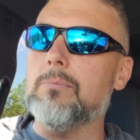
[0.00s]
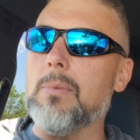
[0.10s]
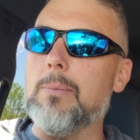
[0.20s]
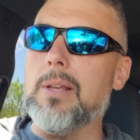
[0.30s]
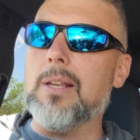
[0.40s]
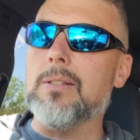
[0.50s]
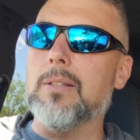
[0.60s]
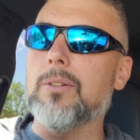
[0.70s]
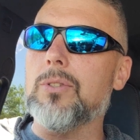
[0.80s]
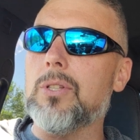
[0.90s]
Maybe it gets a
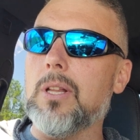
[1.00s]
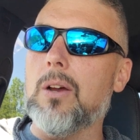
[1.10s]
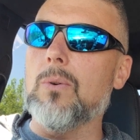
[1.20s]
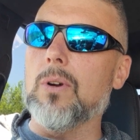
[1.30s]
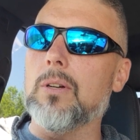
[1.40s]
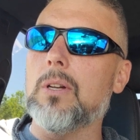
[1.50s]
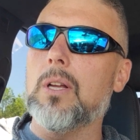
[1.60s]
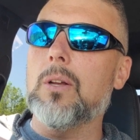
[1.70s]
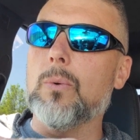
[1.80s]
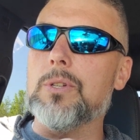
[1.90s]
little slower,
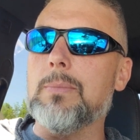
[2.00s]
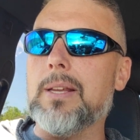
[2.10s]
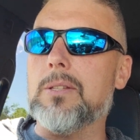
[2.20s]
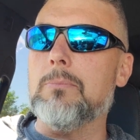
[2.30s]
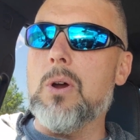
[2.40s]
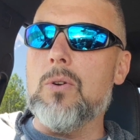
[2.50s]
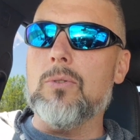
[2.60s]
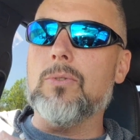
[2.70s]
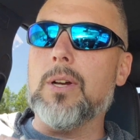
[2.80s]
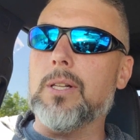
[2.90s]
which makes the motor
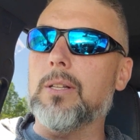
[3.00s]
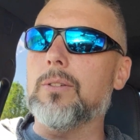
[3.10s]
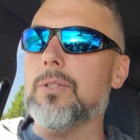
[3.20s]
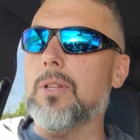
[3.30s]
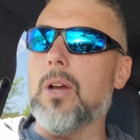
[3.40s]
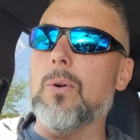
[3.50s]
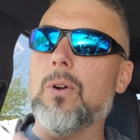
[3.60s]
run a little slower,